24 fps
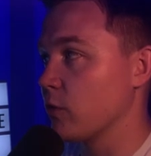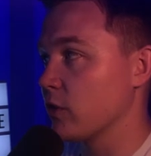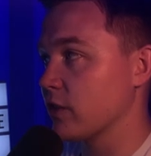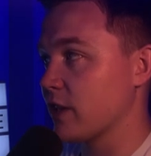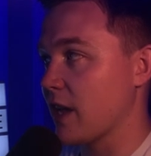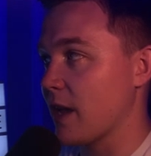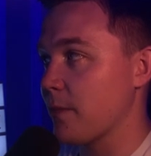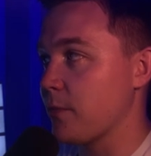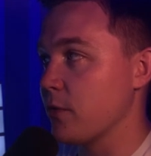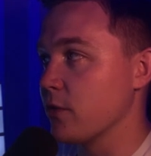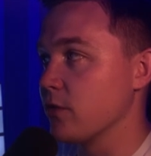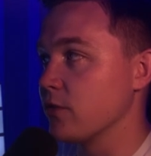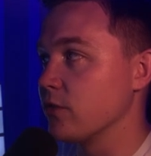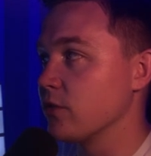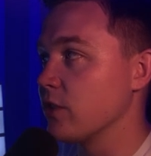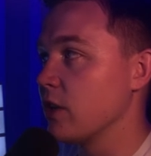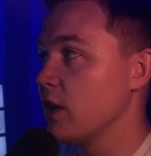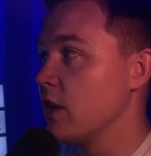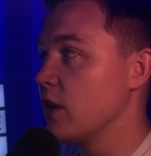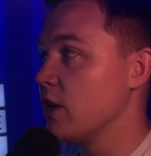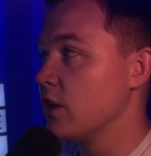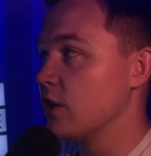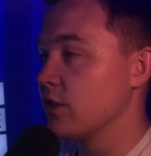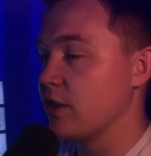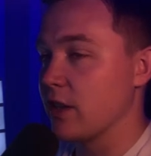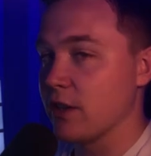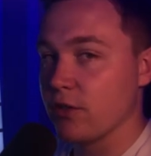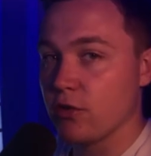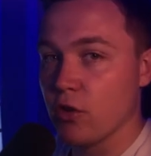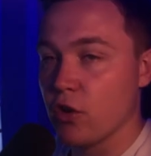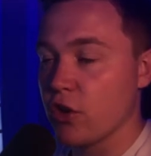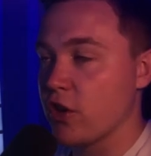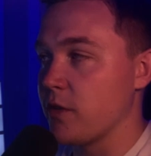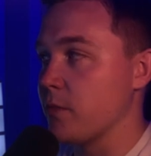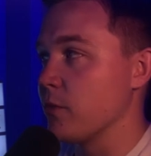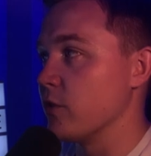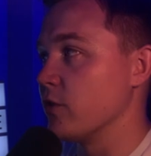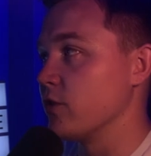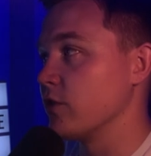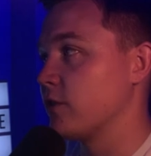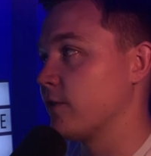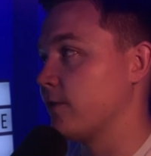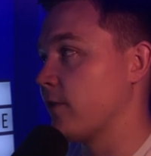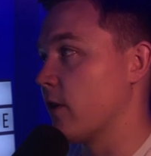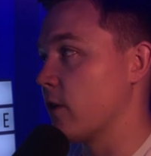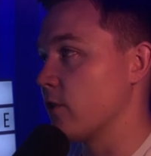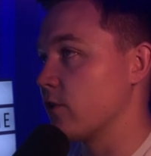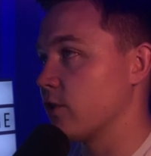what's happened, that documents,
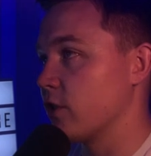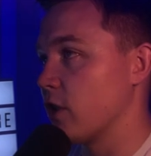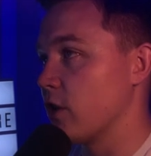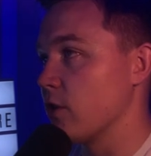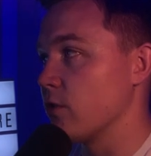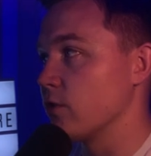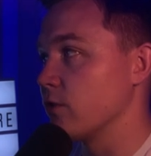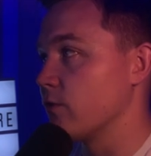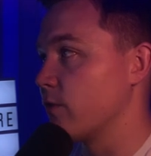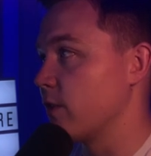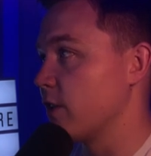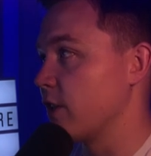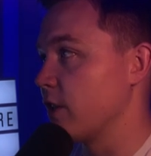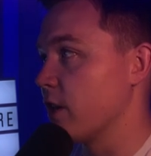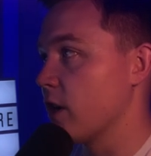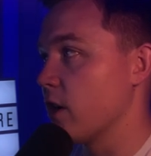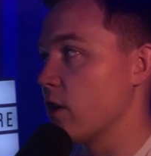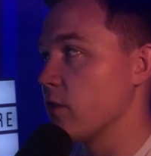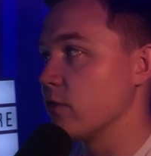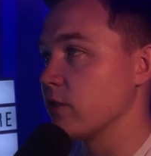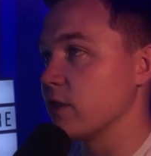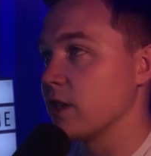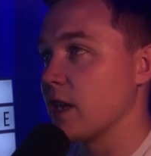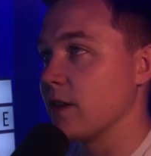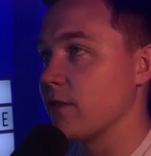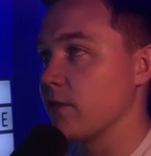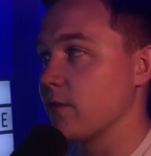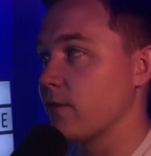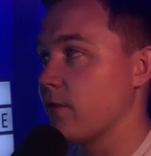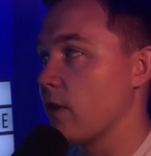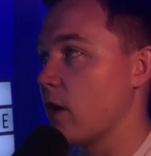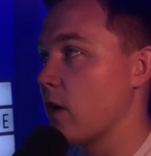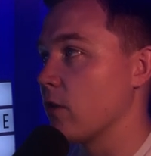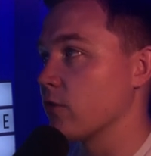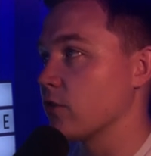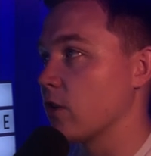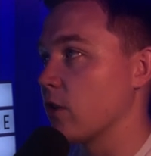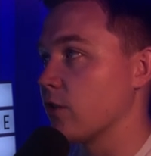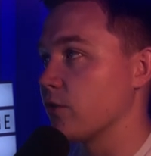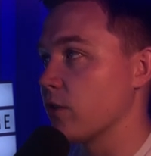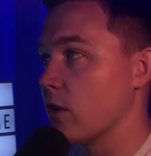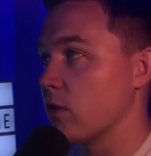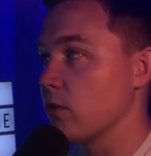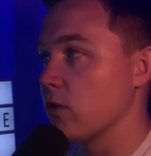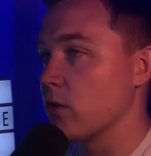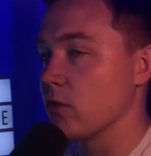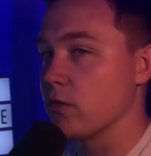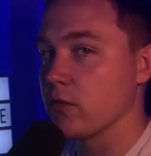photos, videos and other files are
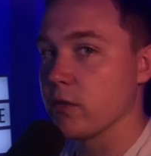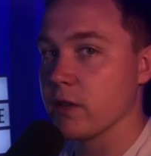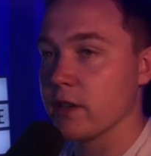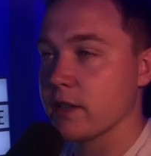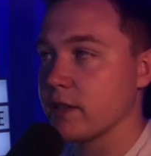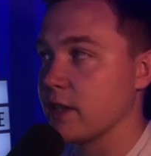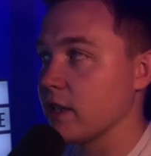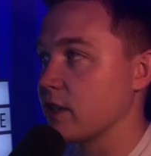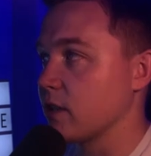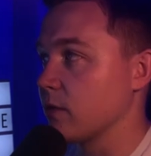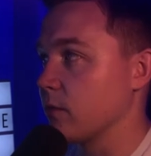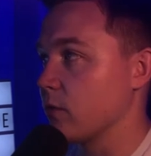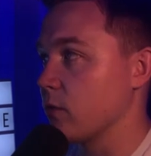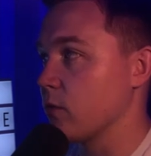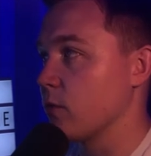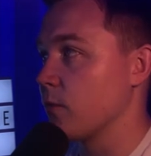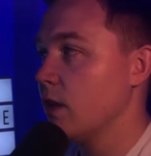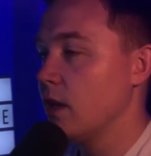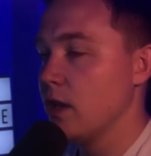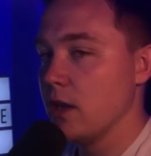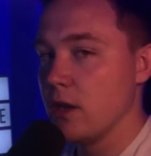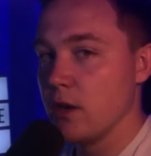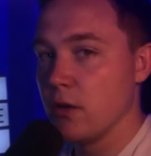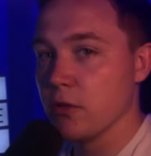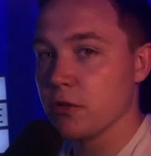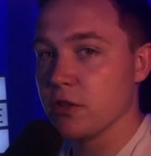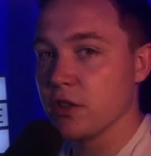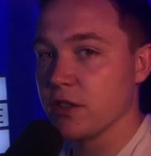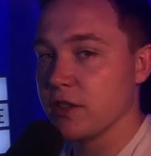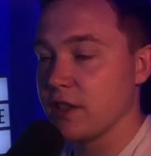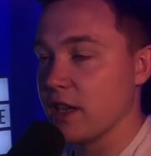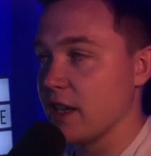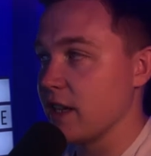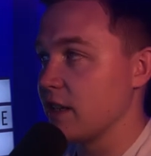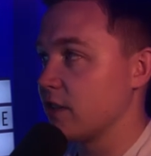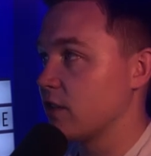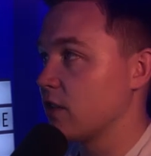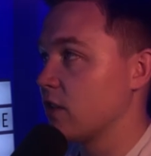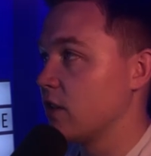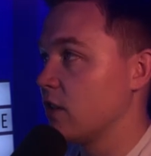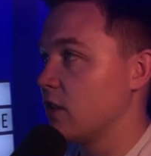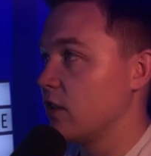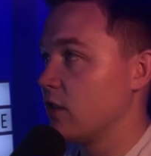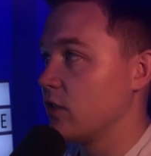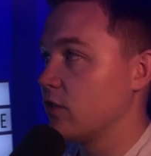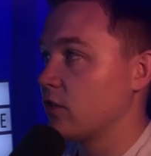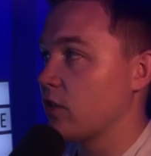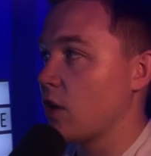no longer accessible. Also says,
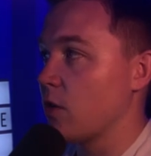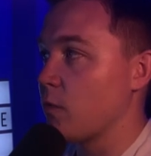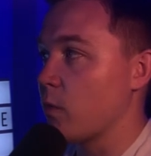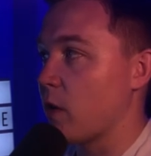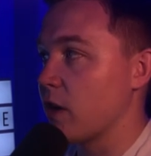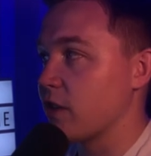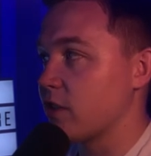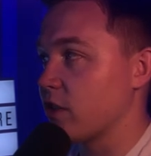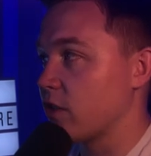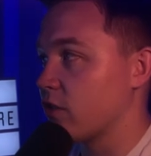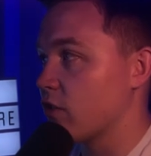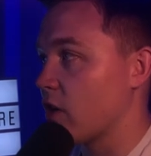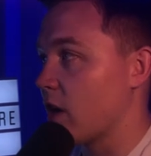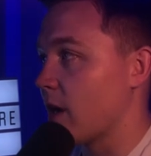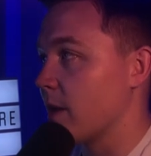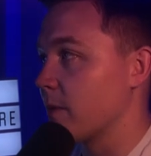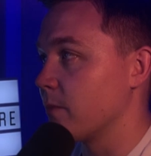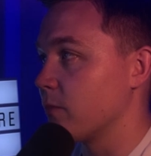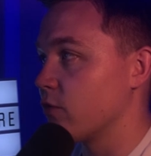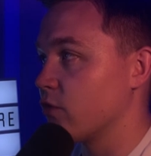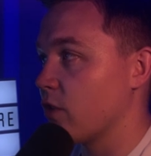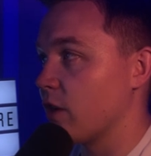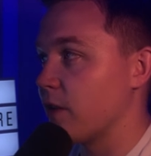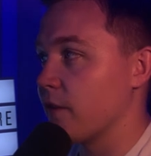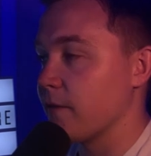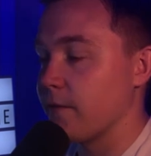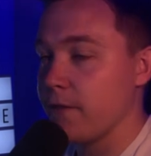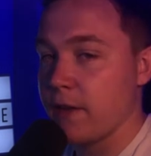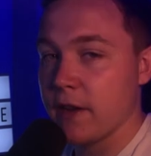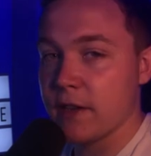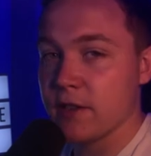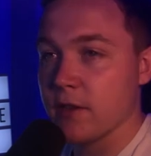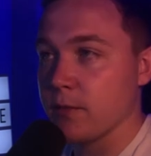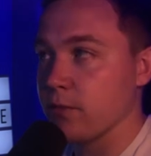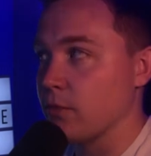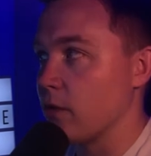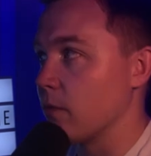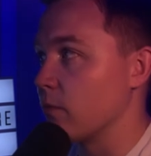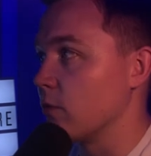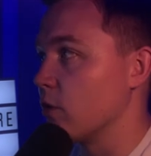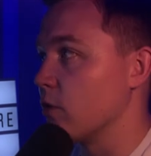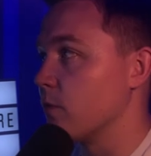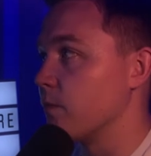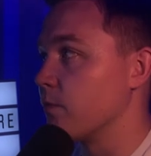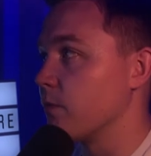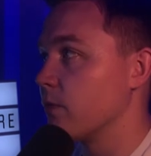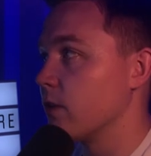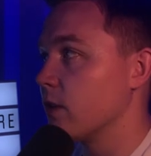don't waste your time trying to fix the
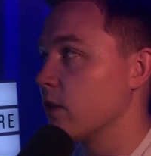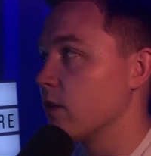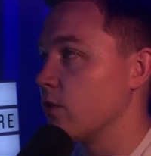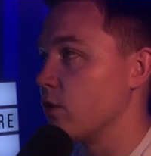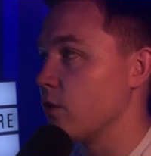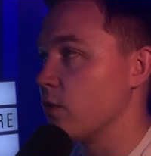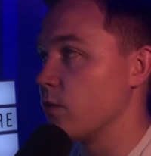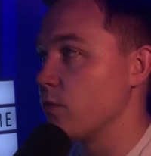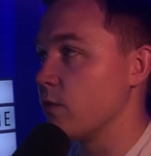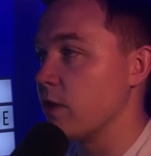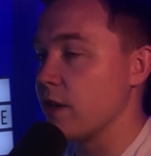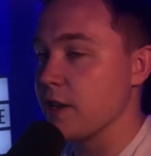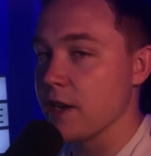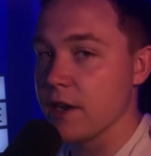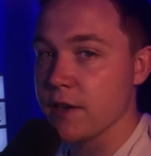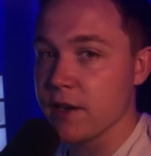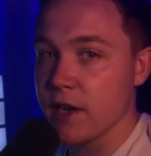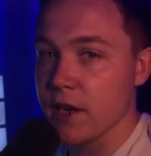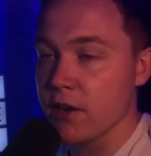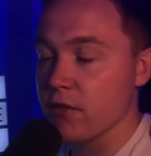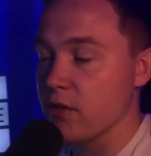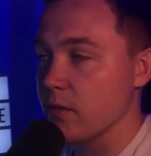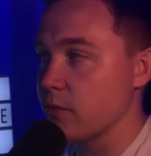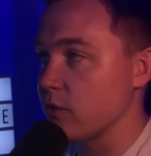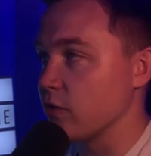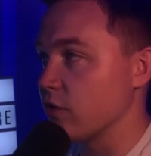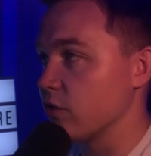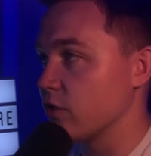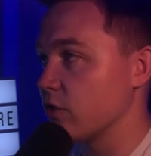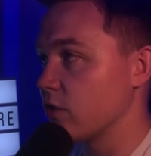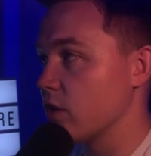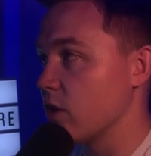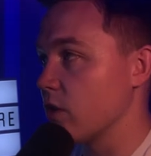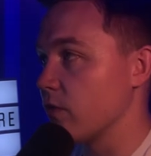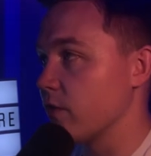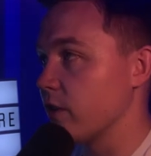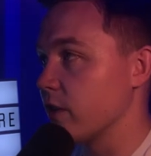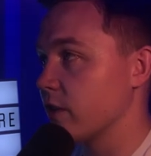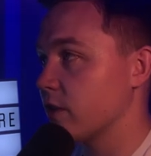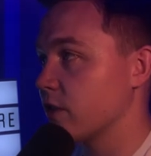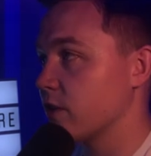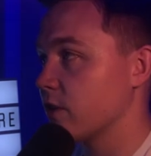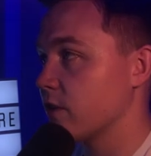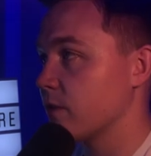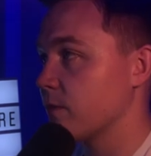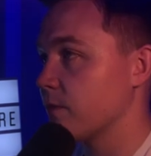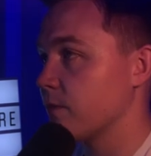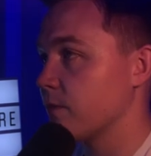problem, you need a decryption service.